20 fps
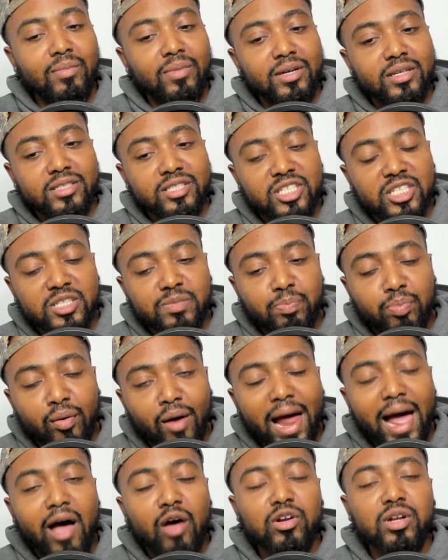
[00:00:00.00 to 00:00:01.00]
she's
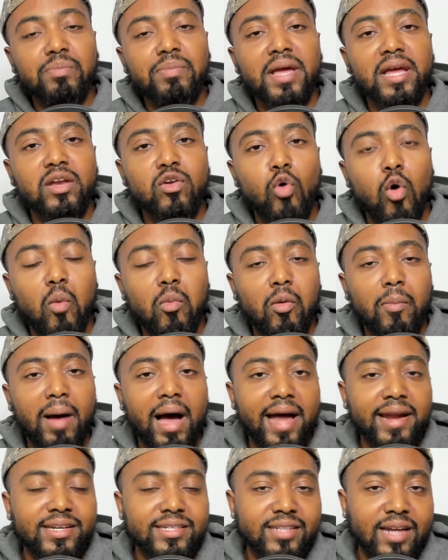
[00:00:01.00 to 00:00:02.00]
proud to be a normal
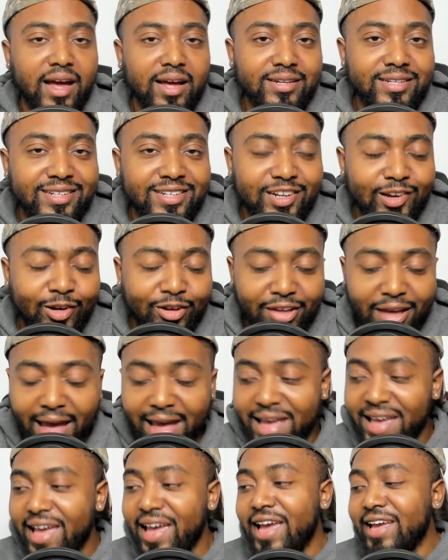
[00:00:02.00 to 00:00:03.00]
body size,
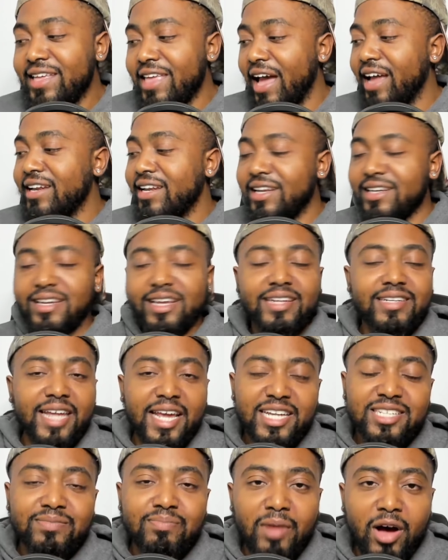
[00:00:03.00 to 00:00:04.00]
okay? Yeah,
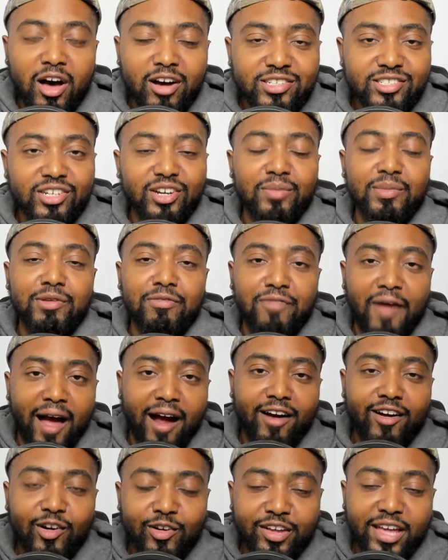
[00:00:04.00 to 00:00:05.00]
these mugs are going to be
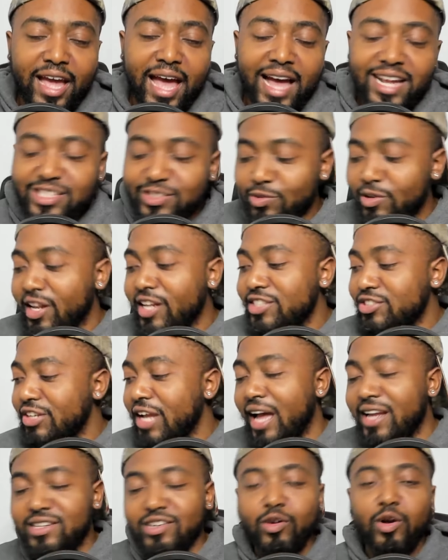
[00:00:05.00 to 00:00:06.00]
fire, okay? I just want to let you
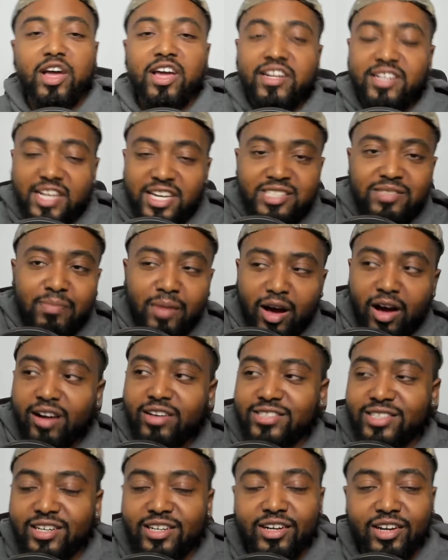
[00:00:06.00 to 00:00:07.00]
guys know, these mugs
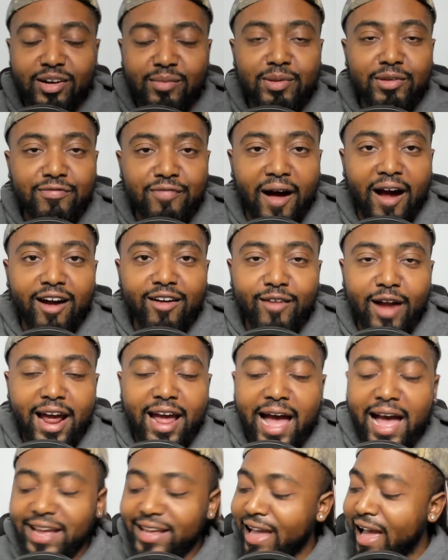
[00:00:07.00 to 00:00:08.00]
are going to be fire, right?
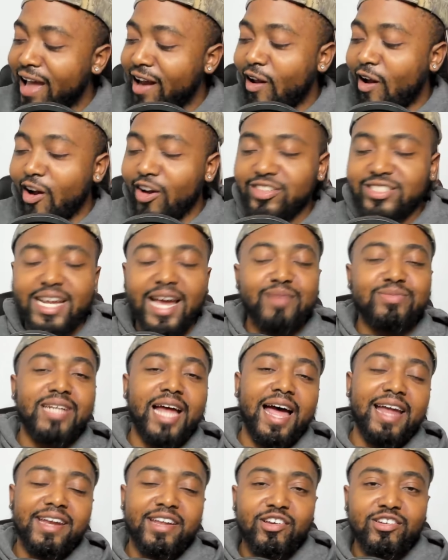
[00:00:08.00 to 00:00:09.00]
I got all types of
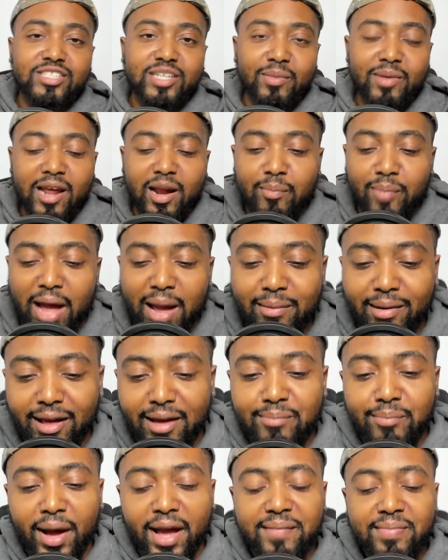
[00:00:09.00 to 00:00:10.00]
ideas coming down the
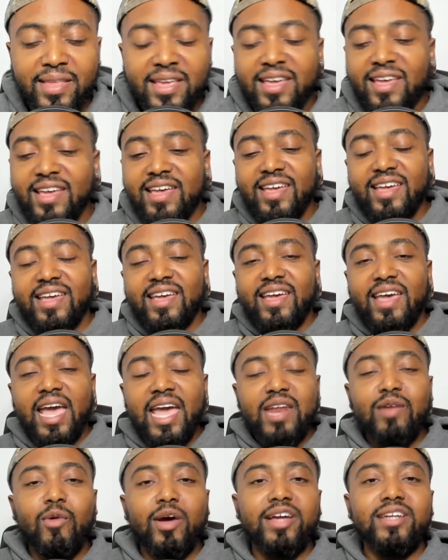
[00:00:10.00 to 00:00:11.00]
pipeline. But
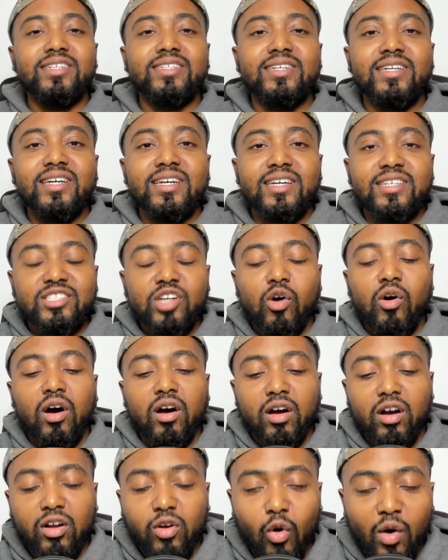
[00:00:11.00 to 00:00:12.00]
anyways, so
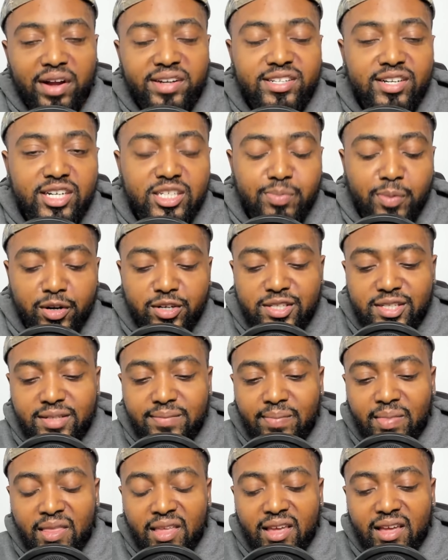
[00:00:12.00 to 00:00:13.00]
according to this
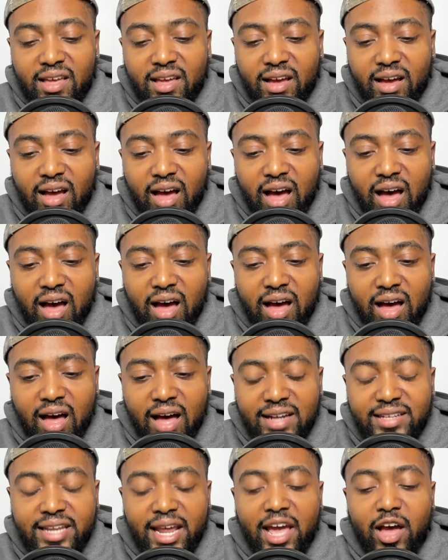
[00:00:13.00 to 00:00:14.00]
person,
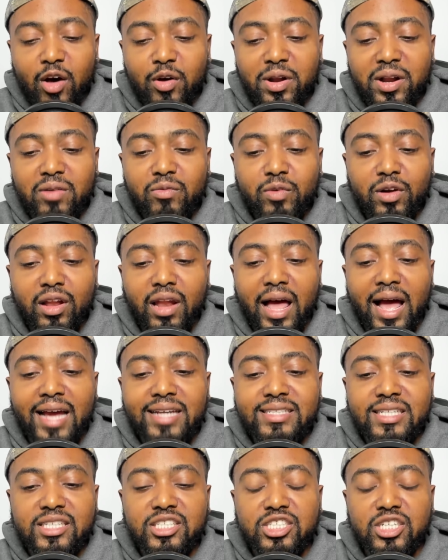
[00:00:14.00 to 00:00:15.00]
Adele didn't
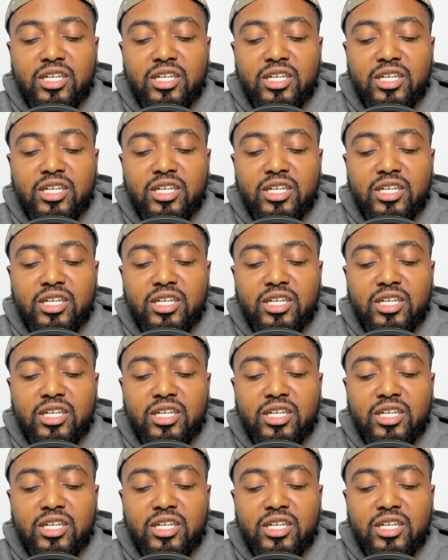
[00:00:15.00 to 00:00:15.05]
realize that she